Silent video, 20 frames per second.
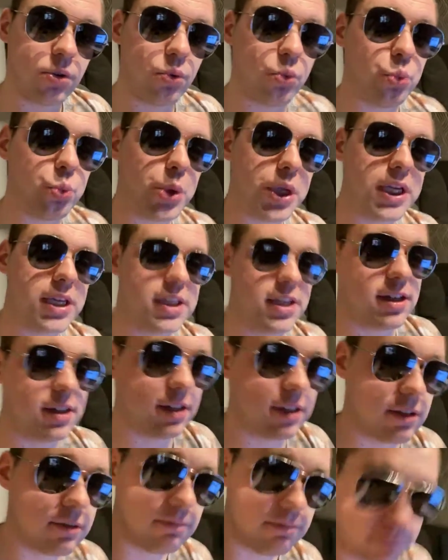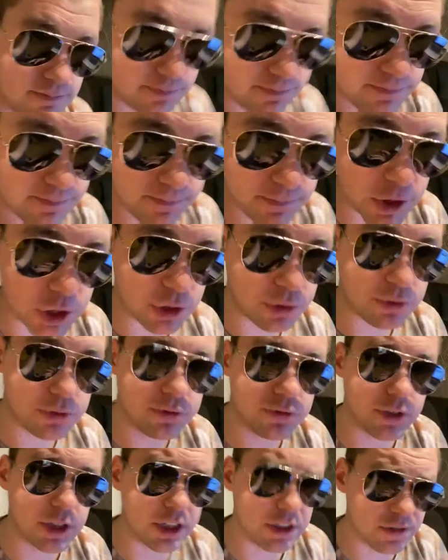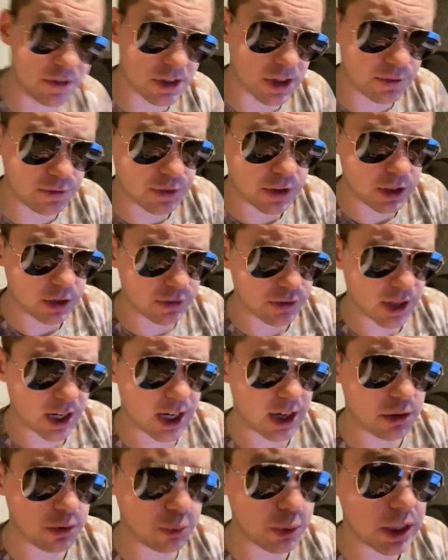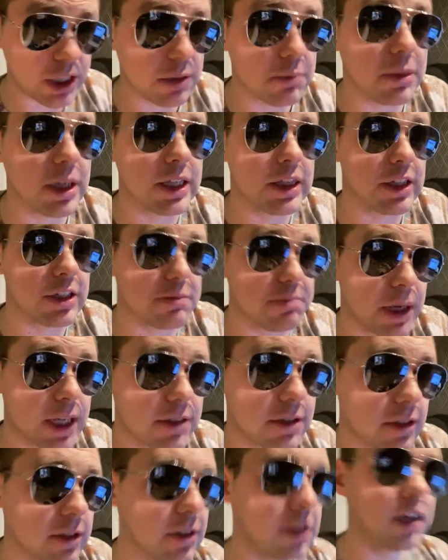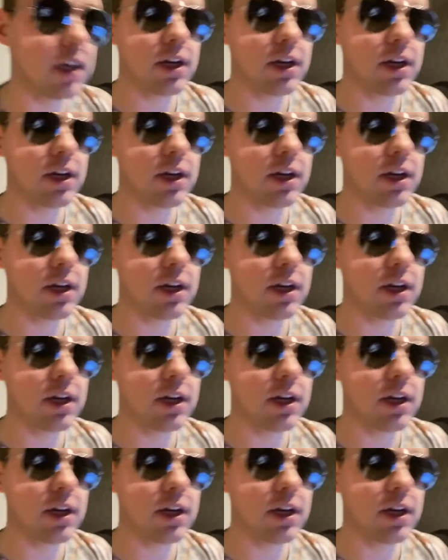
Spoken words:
we can, you know, think of something of how we can make this better.